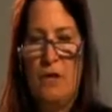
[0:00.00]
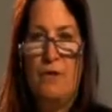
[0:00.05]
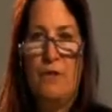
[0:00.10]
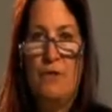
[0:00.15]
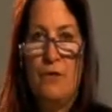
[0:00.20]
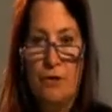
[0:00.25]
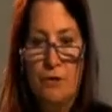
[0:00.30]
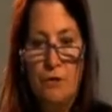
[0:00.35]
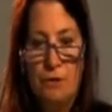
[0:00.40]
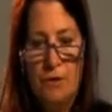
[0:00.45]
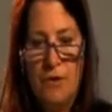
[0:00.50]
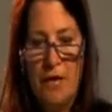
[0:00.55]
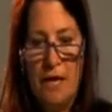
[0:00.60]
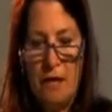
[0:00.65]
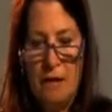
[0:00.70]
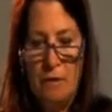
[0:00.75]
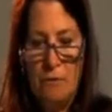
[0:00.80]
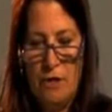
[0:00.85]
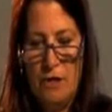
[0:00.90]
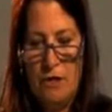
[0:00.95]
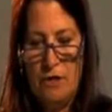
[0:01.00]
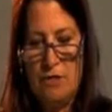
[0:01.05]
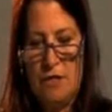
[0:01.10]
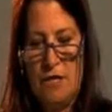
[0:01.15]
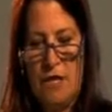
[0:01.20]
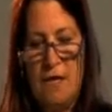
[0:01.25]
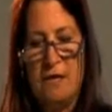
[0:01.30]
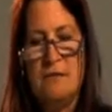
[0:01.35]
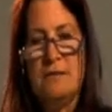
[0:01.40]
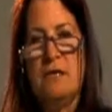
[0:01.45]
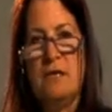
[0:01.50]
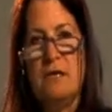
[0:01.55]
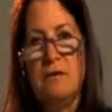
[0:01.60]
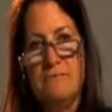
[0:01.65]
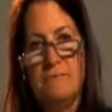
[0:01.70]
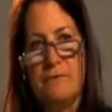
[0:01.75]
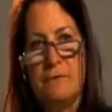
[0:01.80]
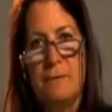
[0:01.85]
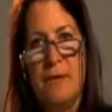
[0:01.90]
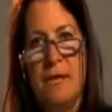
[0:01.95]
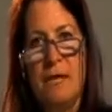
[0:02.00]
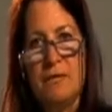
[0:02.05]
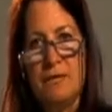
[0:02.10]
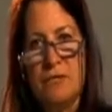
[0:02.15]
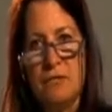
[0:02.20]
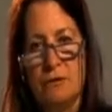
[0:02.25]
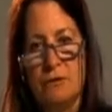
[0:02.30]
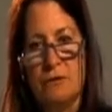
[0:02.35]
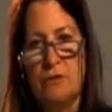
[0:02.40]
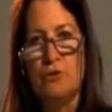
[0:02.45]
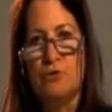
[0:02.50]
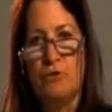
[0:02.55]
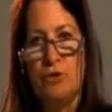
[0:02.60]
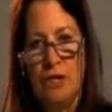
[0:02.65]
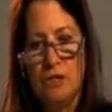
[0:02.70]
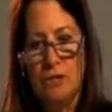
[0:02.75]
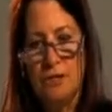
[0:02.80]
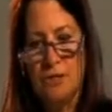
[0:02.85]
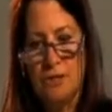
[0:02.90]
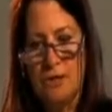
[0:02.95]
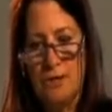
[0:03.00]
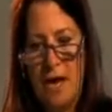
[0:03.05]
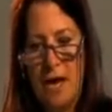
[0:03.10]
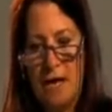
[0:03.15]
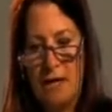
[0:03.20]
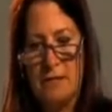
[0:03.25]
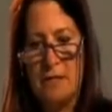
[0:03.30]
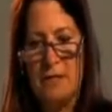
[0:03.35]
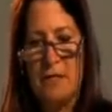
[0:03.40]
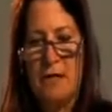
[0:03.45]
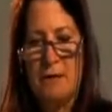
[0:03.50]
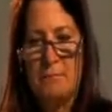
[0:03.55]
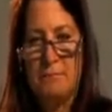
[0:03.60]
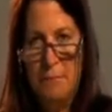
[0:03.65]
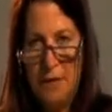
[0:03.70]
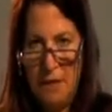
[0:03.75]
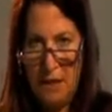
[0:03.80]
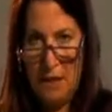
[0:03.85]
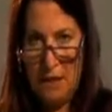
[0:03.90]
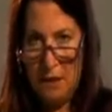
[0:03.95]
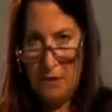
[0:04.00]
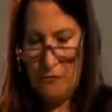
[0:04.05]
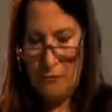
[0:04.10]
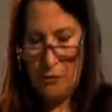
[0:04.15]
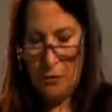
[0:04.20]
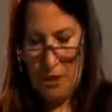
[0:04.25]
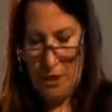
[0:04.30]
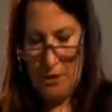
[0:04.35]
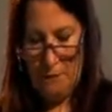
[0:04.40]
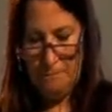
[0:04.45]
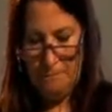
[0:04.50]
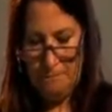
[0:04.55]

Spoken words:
the new language and the information to interact meaningfully.